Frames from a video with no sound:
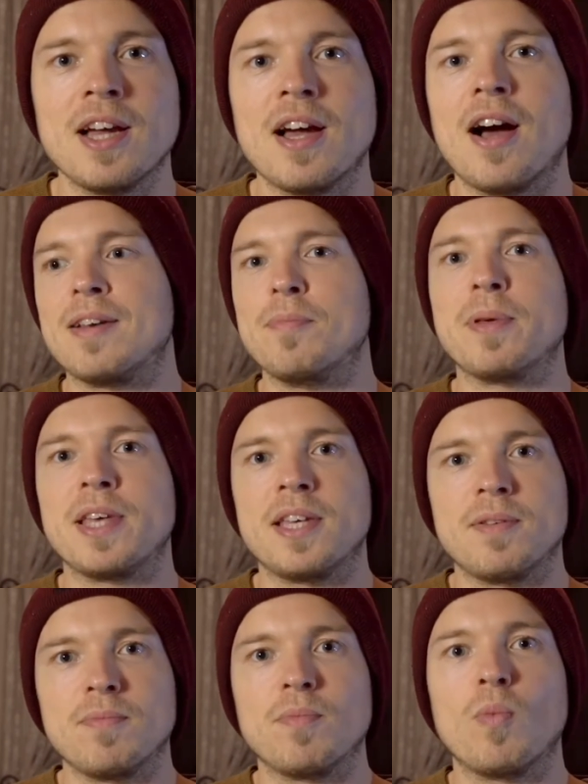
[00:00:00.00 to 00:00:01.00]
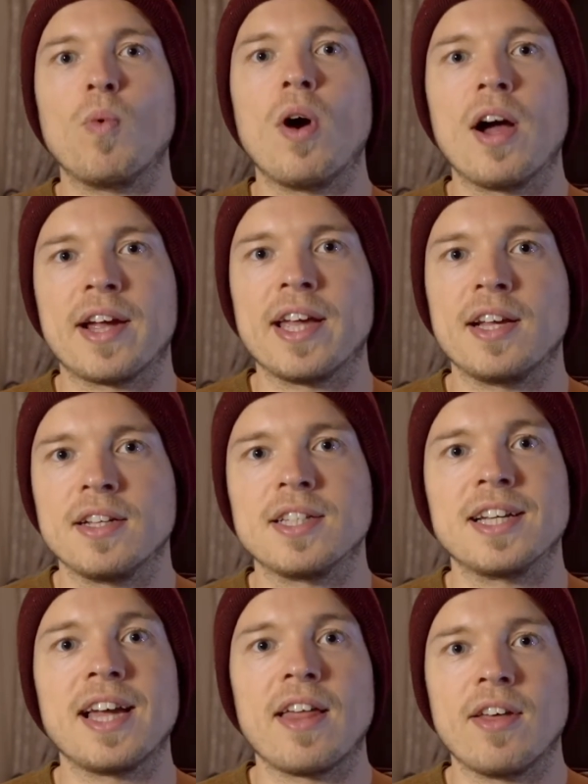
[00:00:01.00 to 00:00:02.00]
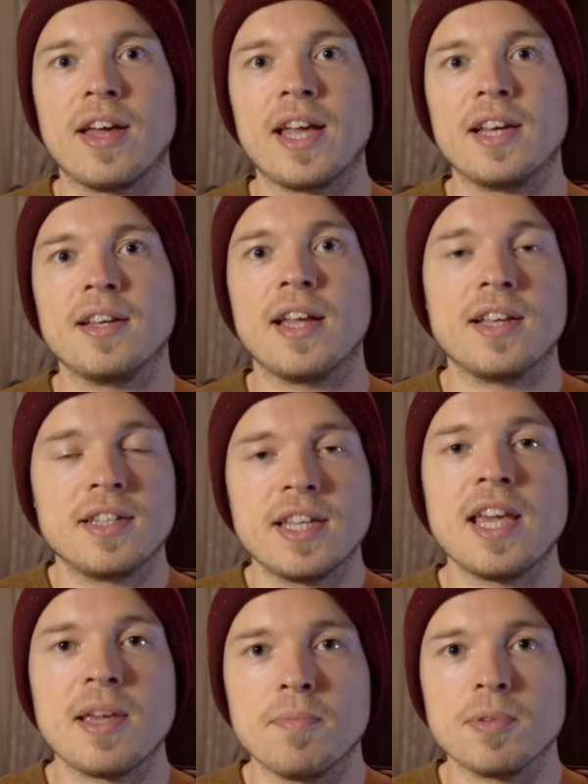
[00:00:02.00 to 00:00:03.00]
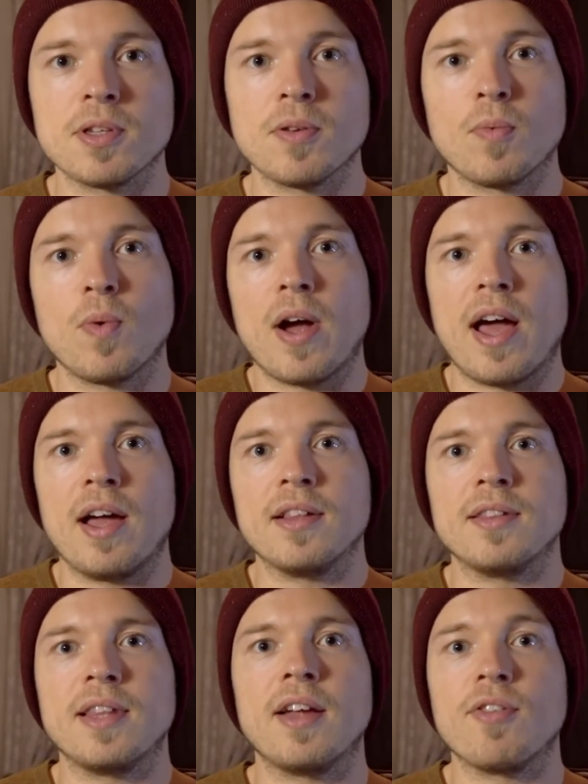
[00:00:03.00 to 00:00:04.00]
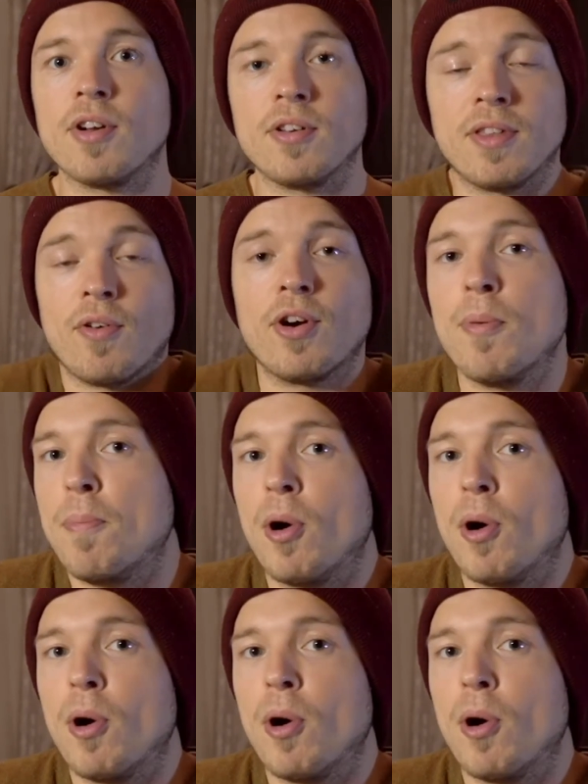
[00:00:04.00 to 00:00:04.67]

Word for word: and be working together in teams where there are no